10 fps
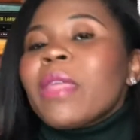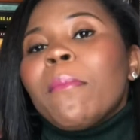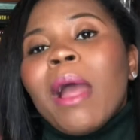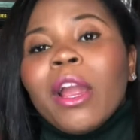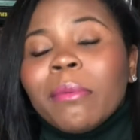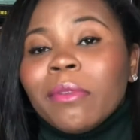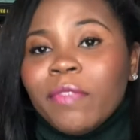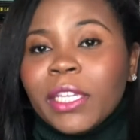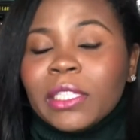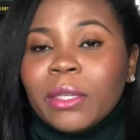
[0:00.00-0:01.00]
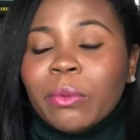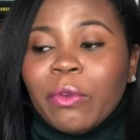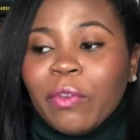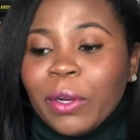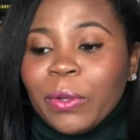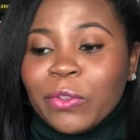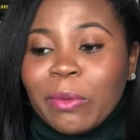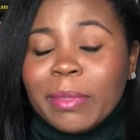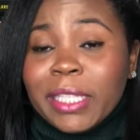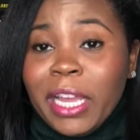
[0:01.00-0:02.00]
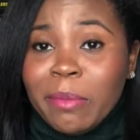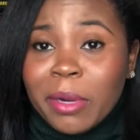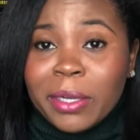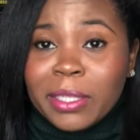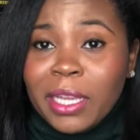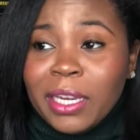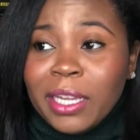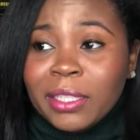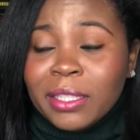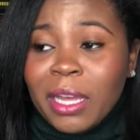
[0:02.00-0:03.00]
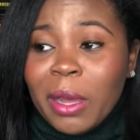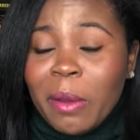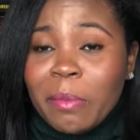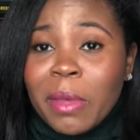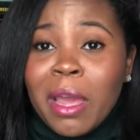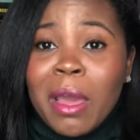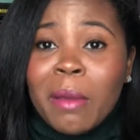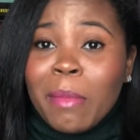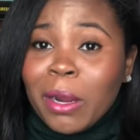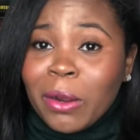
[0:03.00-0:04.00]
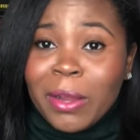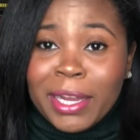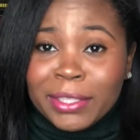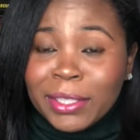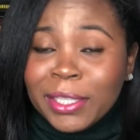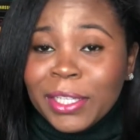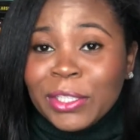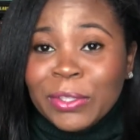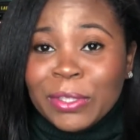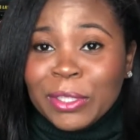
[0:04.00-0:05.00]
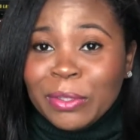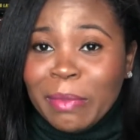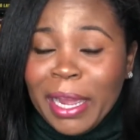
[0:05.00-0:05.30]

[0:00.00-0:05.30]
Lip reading: my urban fiction referrals from the same person, and that's my girl Chamblee. She used to do my